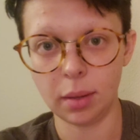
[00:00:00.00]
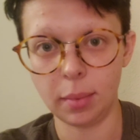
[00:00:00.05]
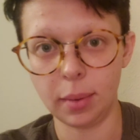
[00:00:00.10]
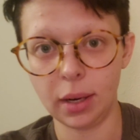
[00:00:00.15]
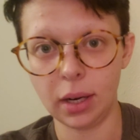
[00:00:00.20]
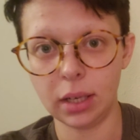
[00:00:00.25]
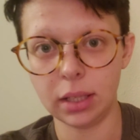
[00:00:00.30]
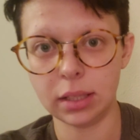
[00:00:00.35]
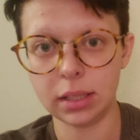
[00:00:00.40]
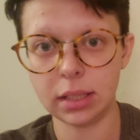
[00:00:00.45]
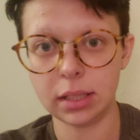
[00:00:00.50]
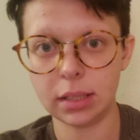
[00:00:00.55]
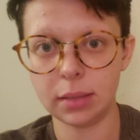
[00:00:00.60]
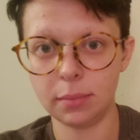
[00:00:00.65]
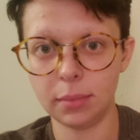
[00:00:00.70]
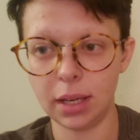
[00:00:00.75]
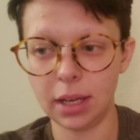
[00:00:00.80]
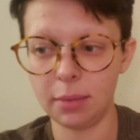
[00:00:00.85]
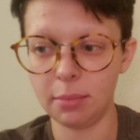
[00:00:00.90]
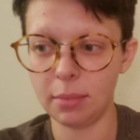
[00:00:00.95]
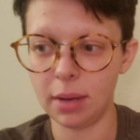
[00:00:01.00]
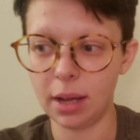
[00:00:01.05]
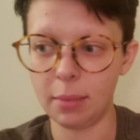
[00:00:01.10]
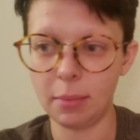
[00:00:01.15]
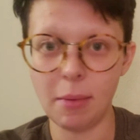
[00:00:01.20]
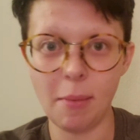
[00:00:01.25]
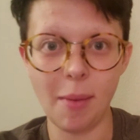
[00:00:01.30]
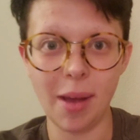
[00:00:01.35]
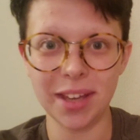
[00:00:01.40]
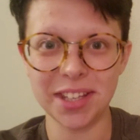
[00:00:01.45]
parents, my mom
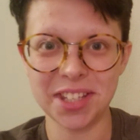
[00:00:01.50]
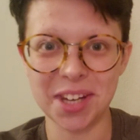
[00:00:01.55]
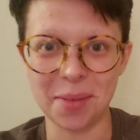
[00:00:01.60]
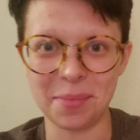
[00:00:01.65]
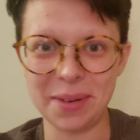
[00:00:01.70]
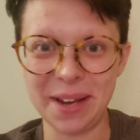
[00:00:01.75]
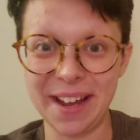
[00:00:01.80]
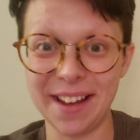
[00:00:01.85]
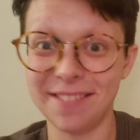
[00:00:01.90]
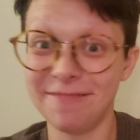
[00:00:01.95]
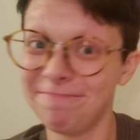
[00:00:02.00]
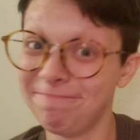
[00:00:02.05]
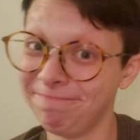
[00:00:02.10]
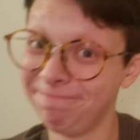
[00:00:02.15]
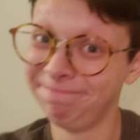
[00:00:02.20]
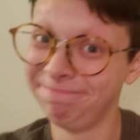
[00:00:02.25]
and my stepdad.